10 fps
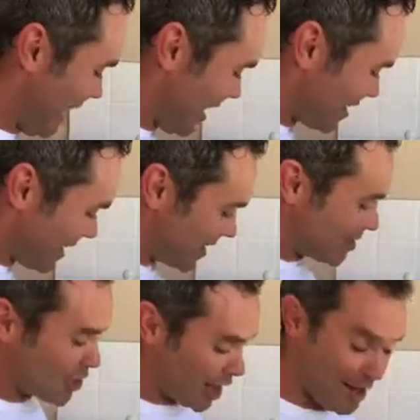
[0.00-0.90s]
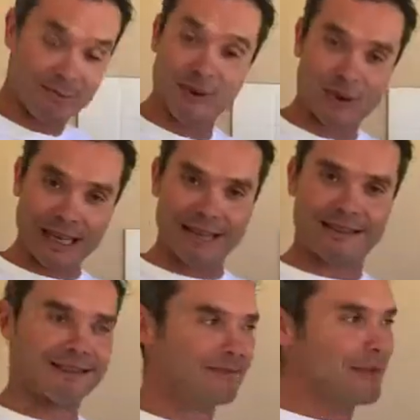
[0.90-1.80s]
And taking time to
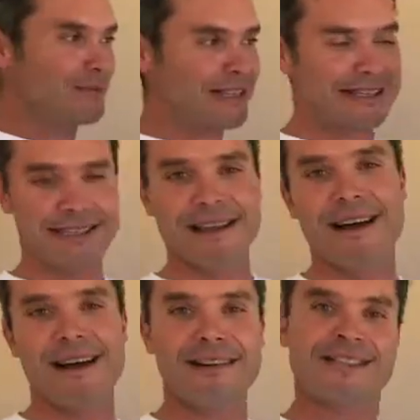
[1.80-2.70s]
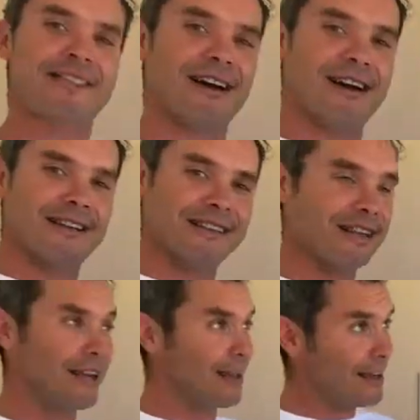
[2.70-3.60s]
eat, maybe sit outside
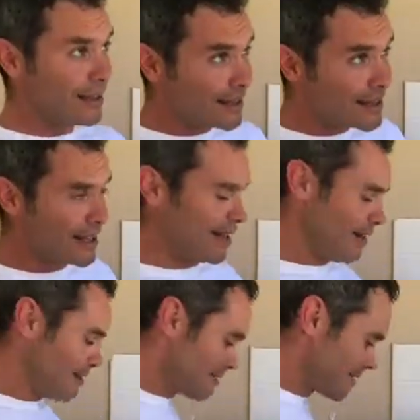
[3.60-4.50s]
in the sun,